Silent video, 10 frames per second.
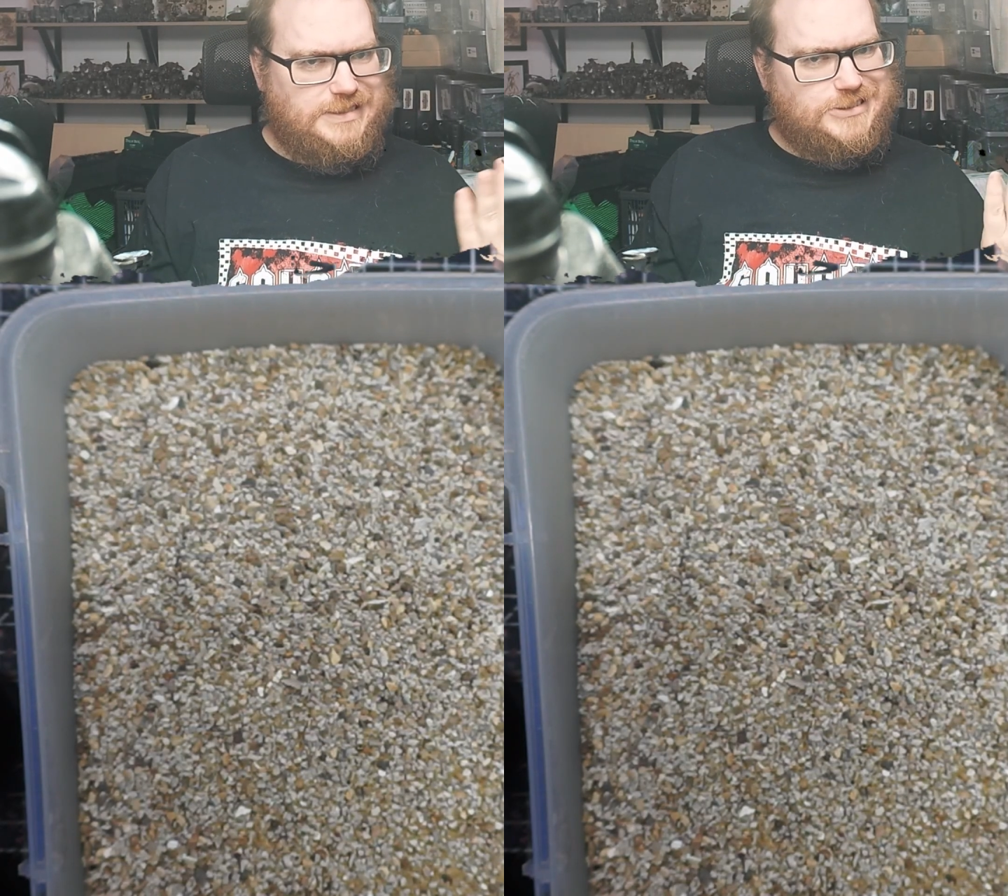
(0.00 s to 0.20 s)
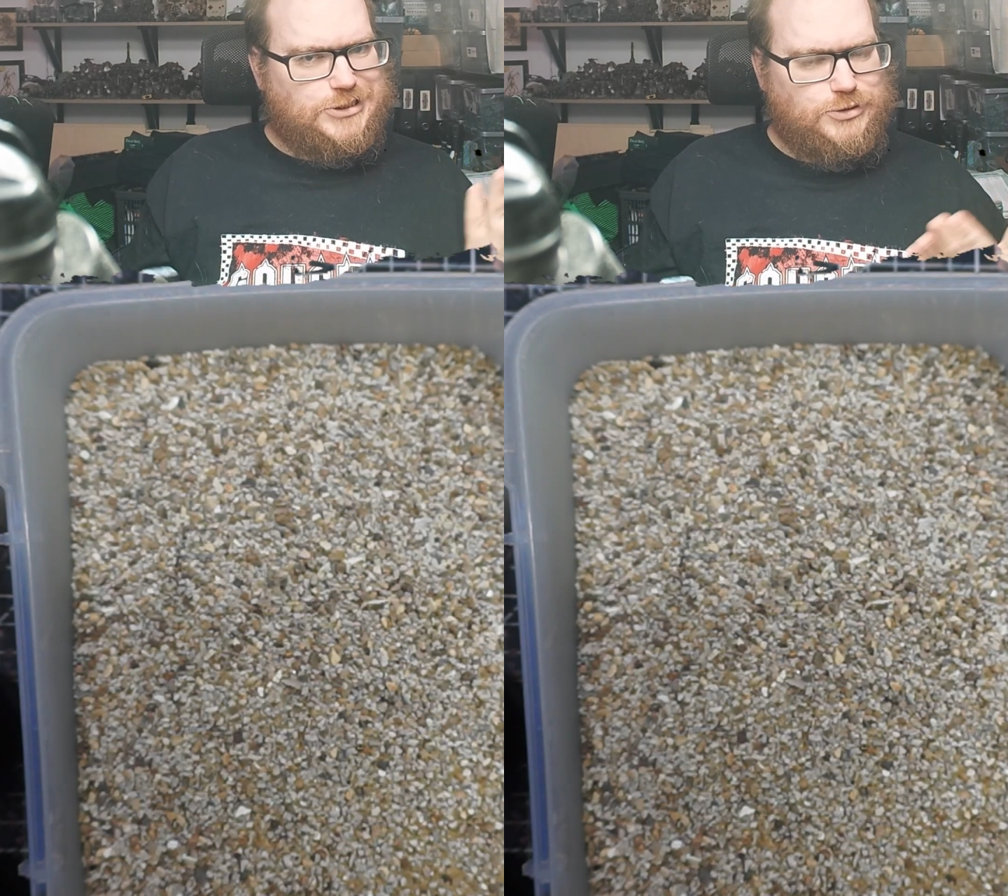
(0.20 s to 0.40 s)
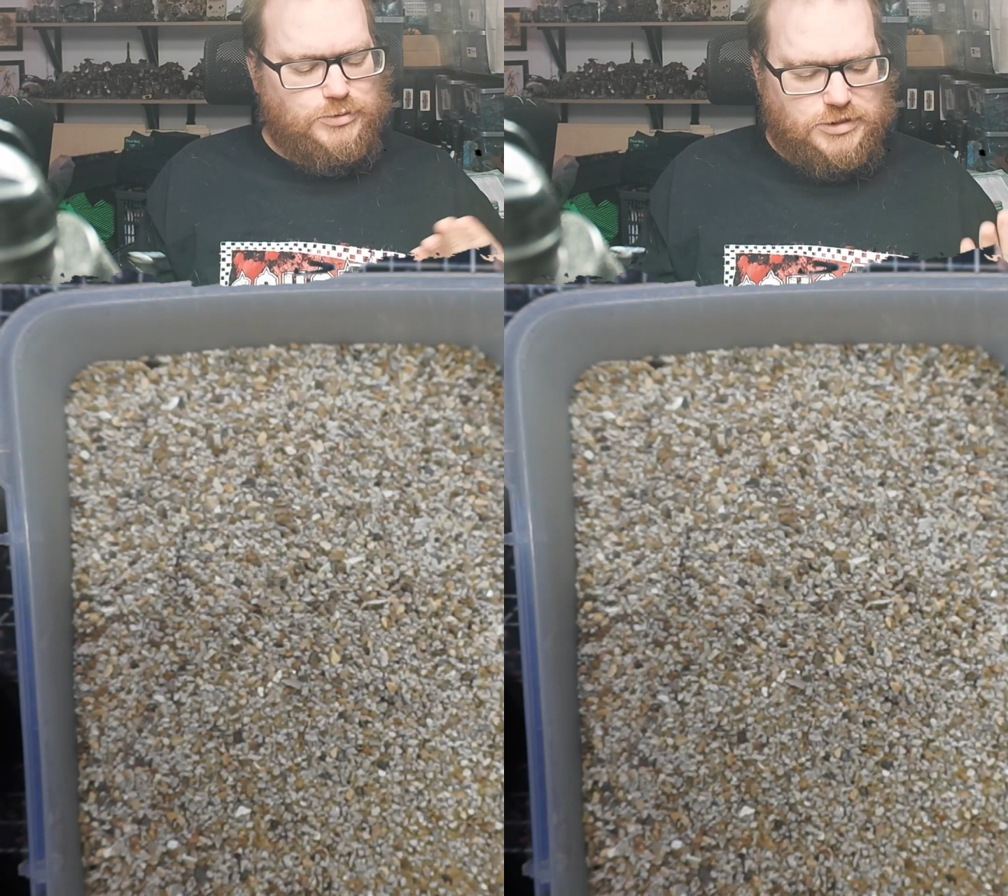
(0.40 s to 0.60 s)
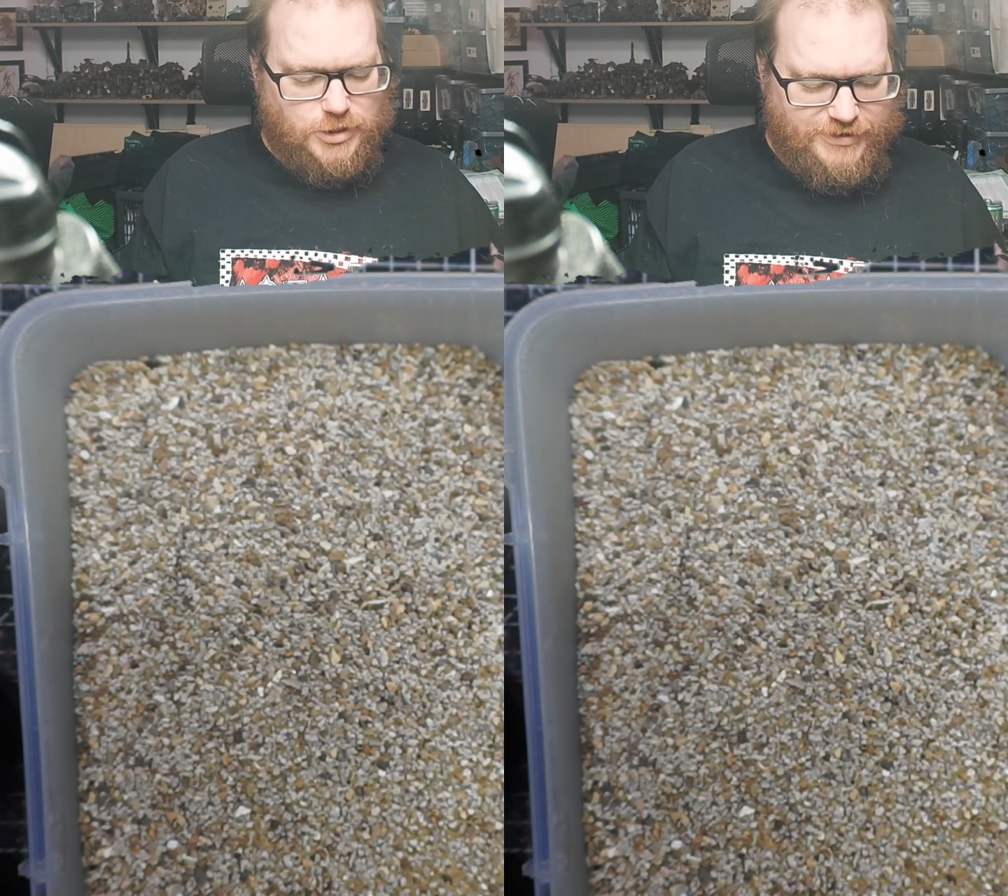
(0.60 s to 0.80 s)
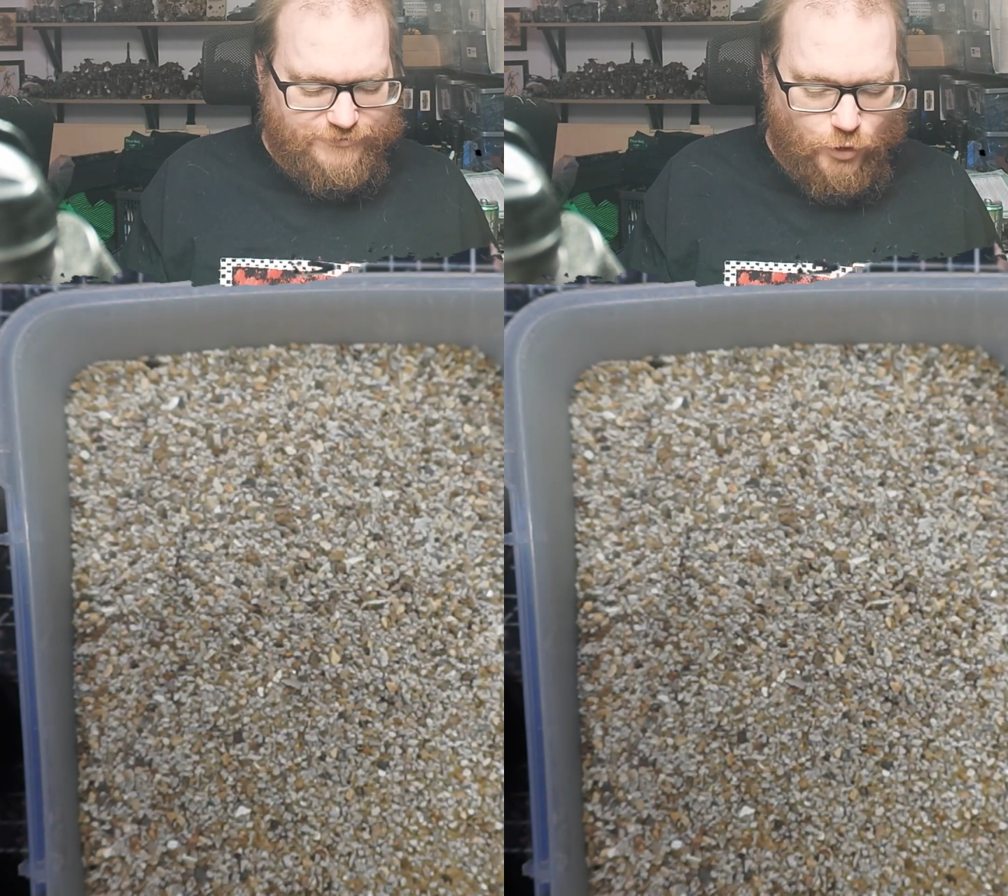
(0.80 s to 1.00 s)
issue
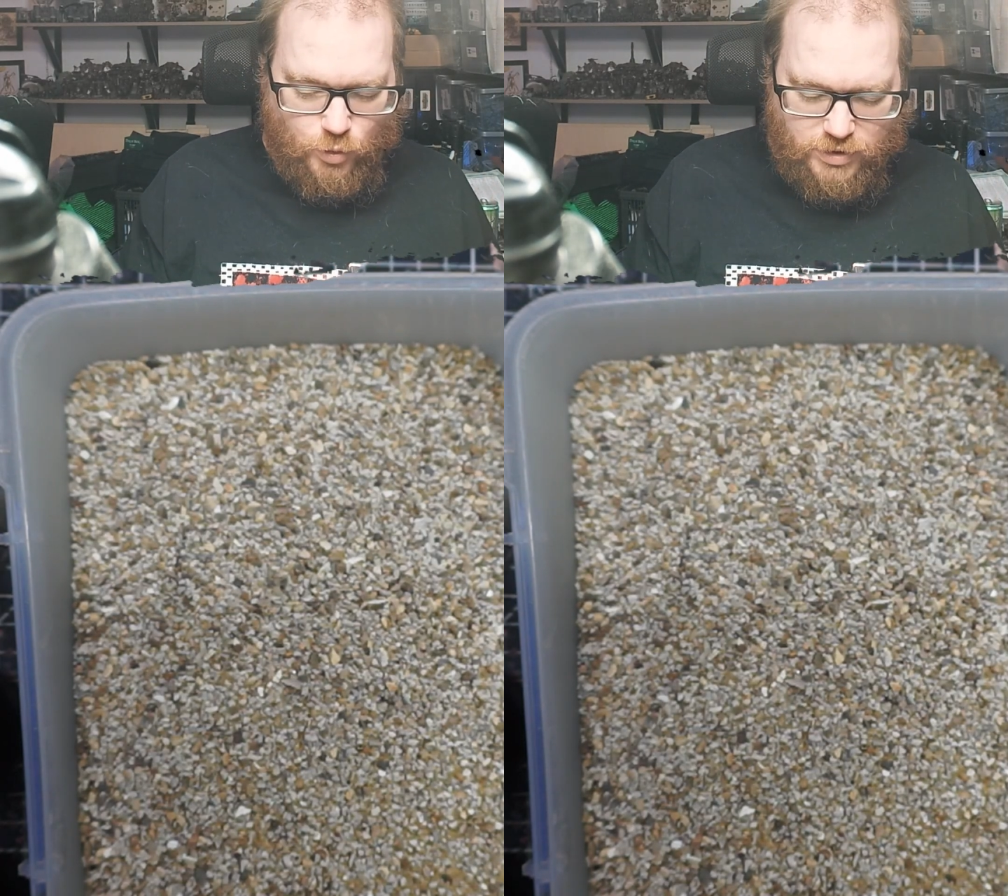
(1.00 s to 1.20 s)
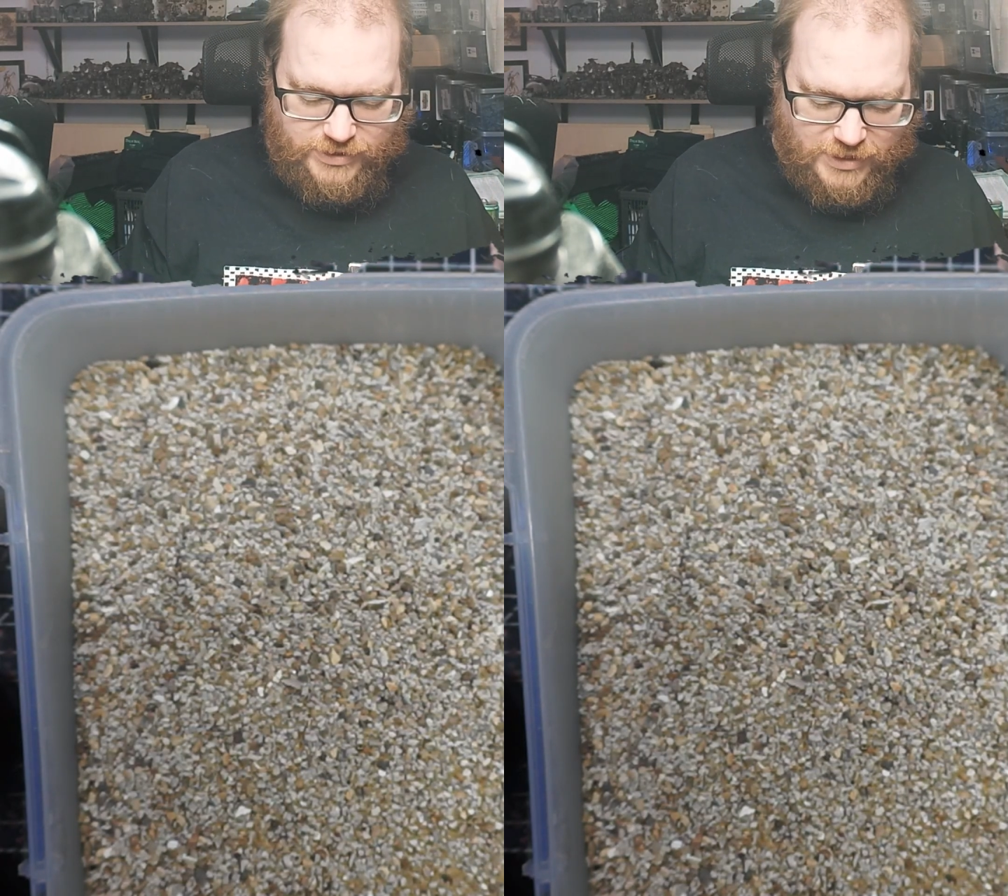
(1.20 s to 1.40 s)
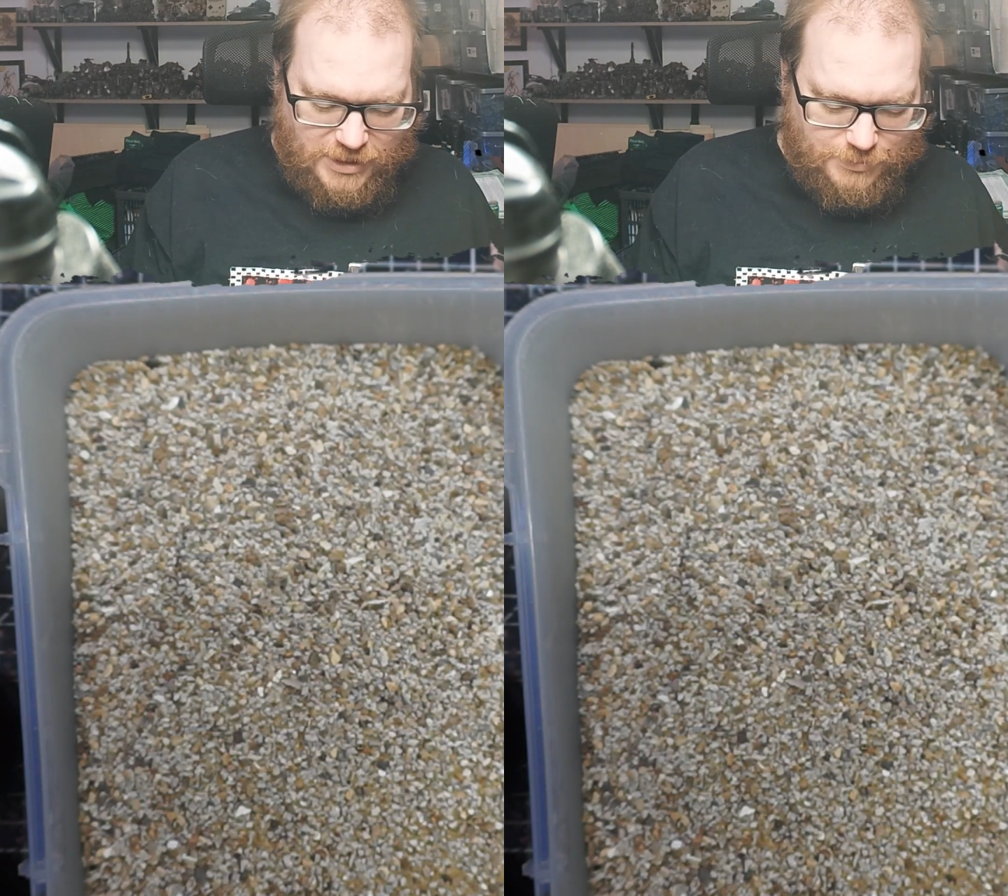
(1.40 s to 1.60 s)
going forward,